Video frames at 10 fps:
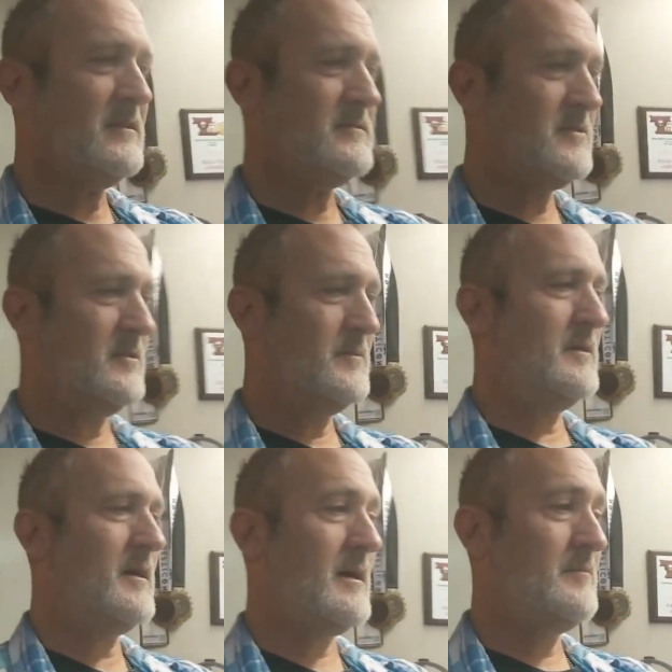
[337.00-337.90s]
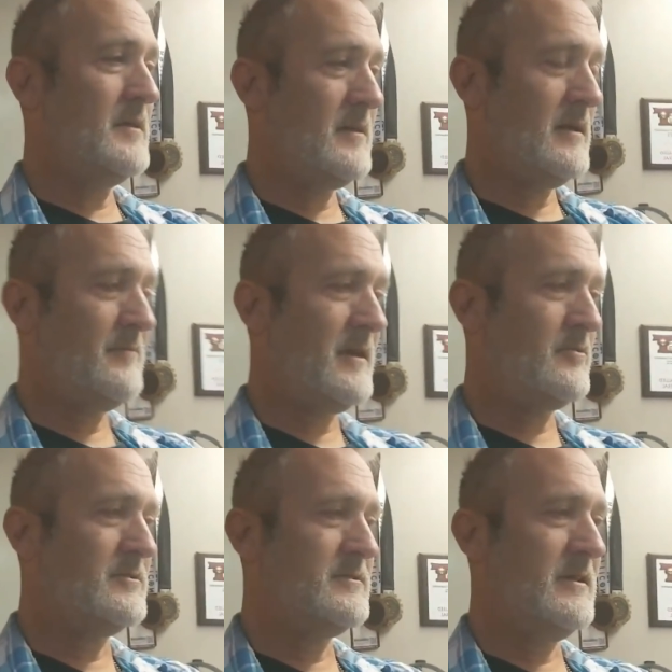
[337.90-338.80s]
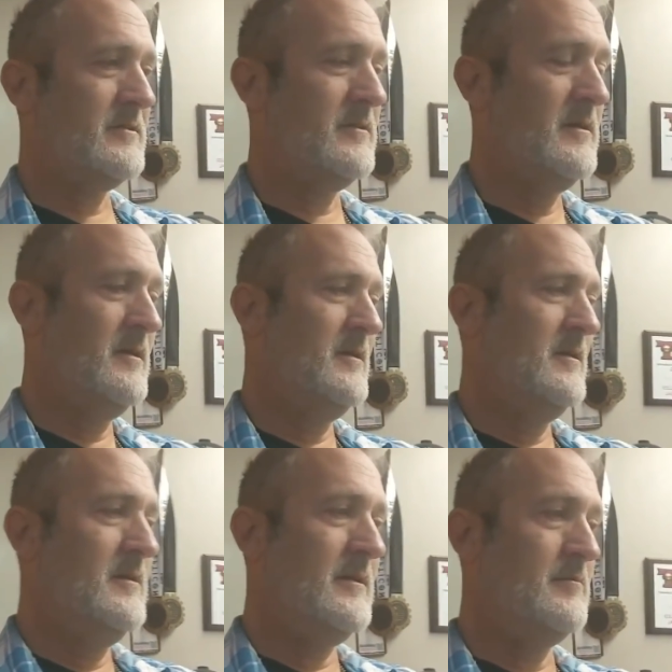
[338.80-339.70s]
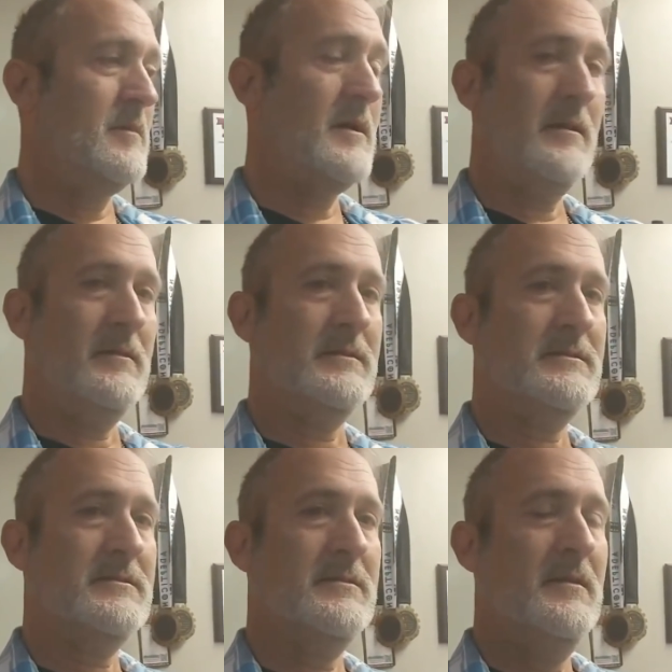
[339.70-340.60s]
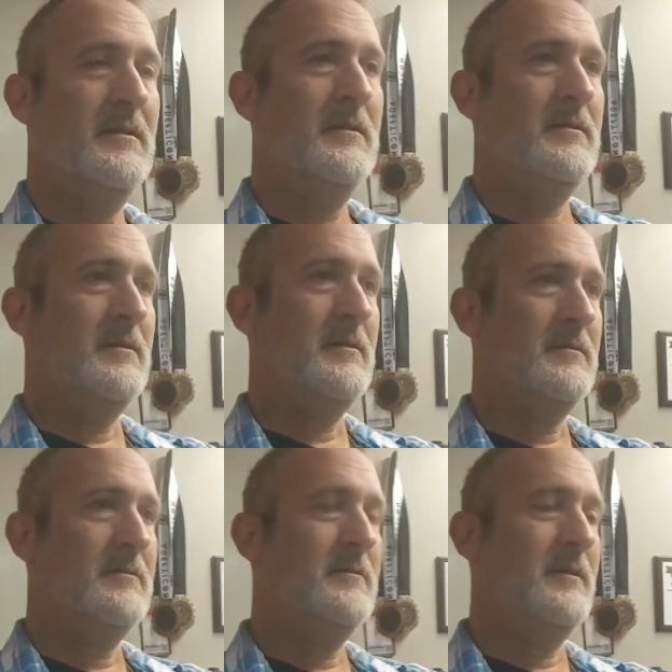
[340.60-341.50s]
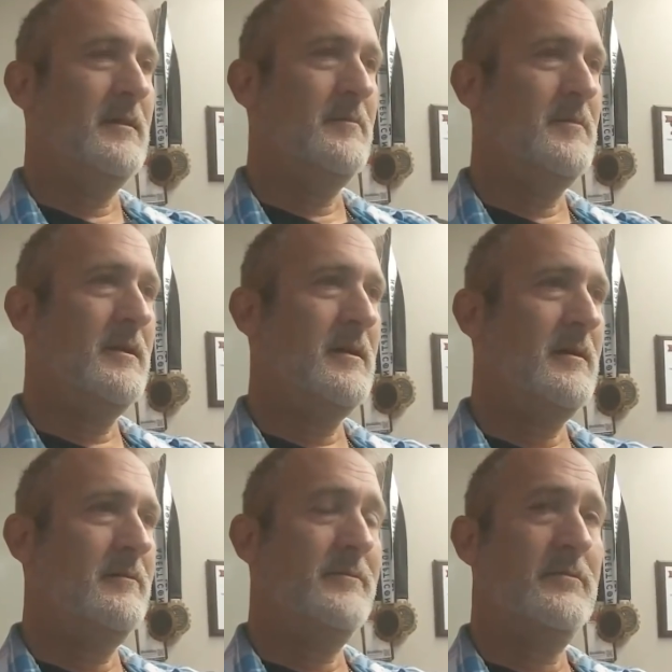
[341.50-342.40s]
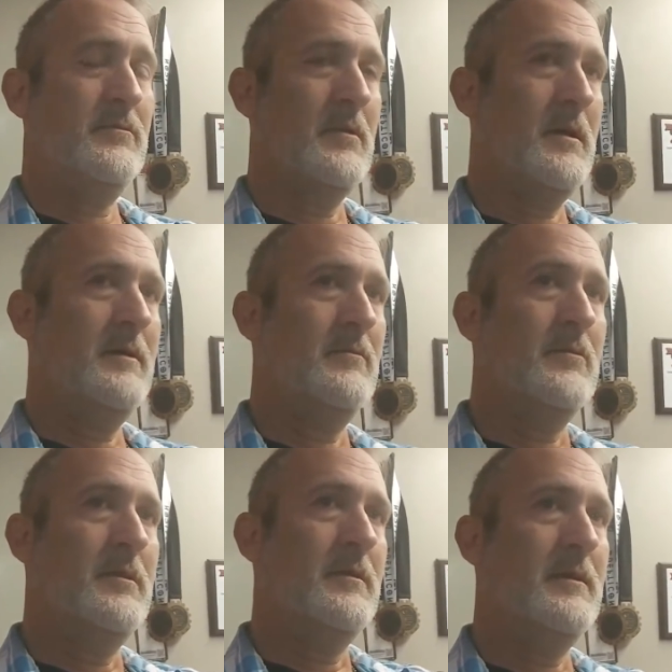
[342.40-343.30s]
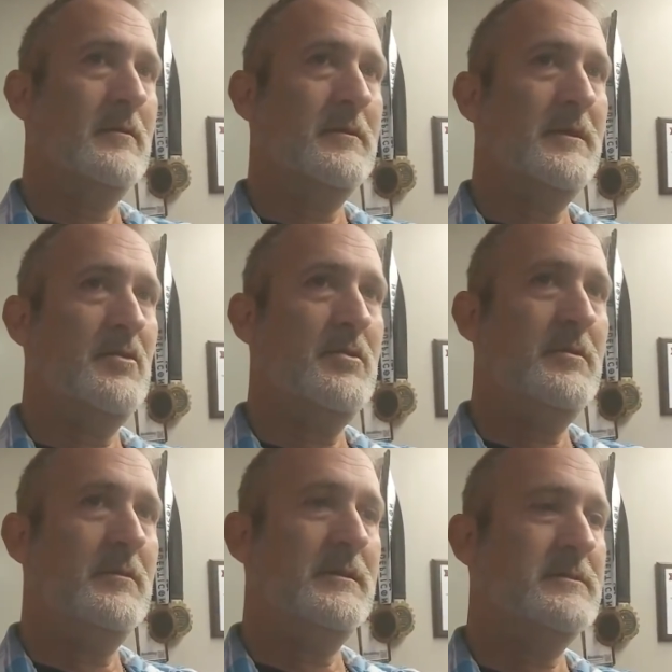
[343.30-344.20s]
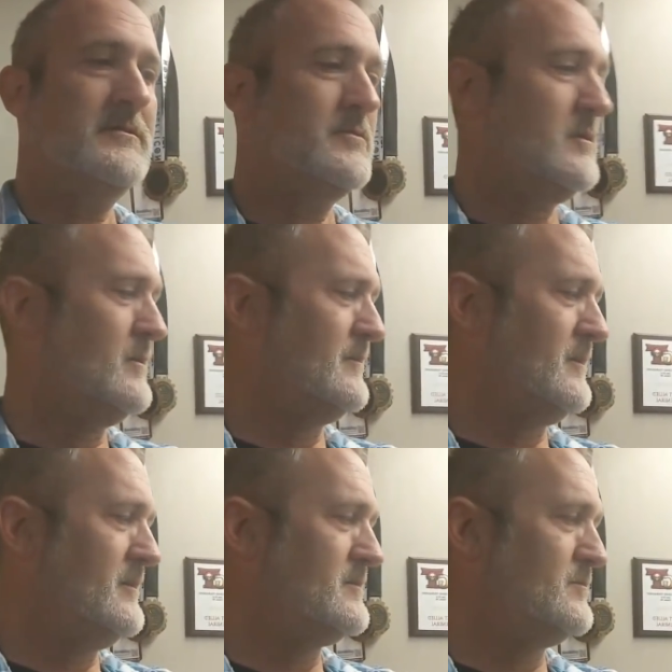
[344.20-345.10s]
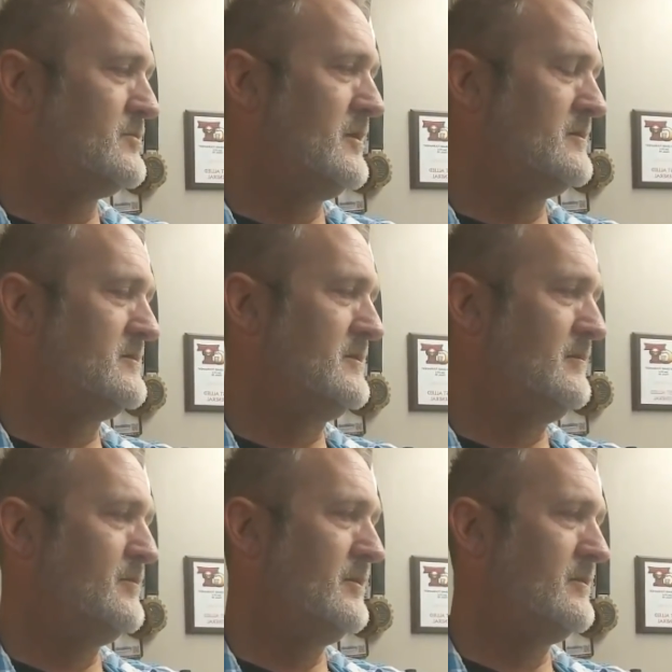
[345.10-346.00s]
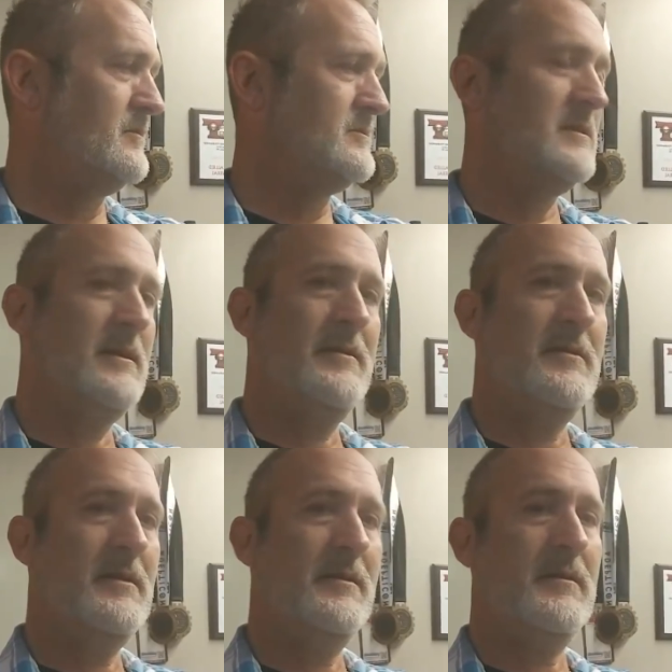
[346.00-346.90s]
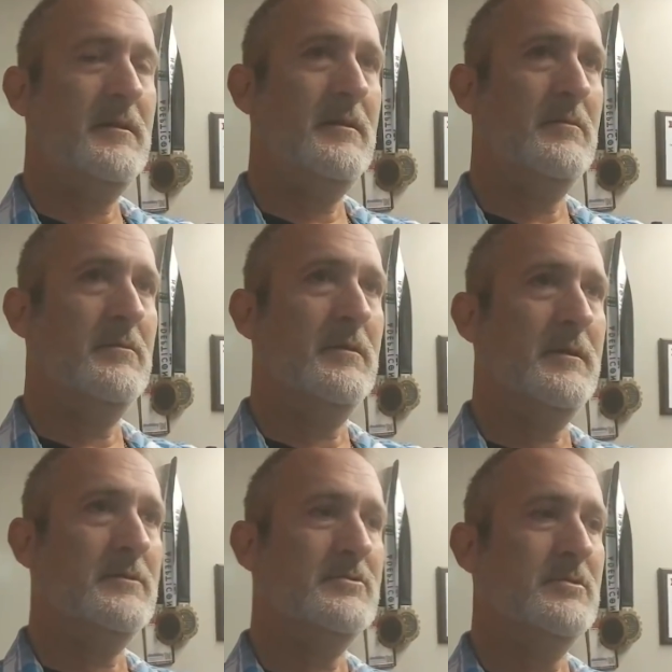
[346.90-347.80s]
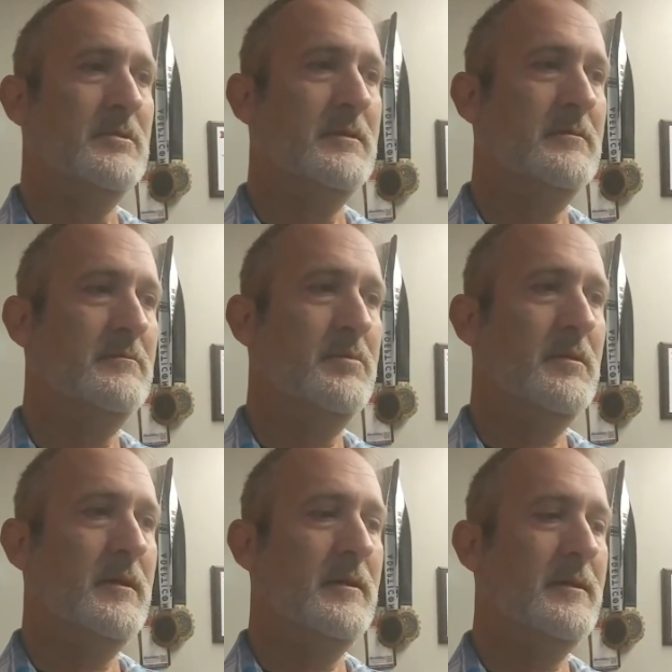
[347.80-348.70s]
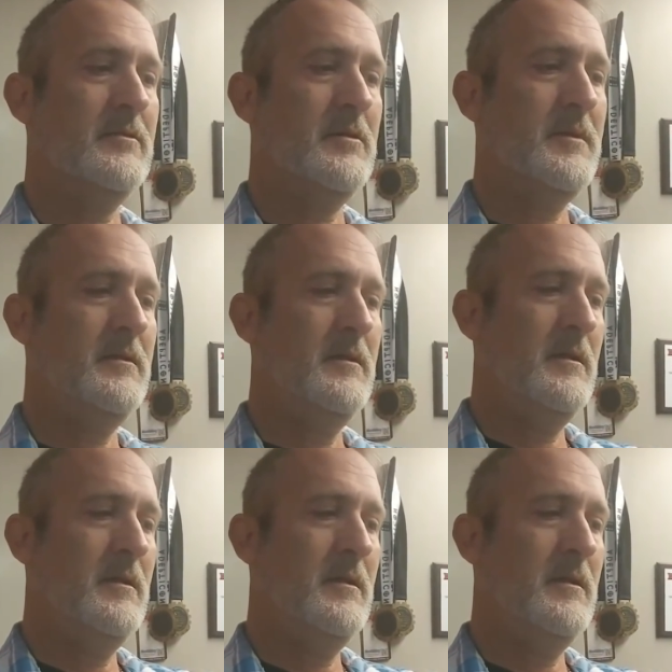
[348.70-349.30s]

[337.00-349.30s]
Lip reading: So I'm gonna have that Crusader in my list. And I may have Ryan run an LRDG list. So I'll have to get some trucks and put those together. I think he would really enjoy playing that army.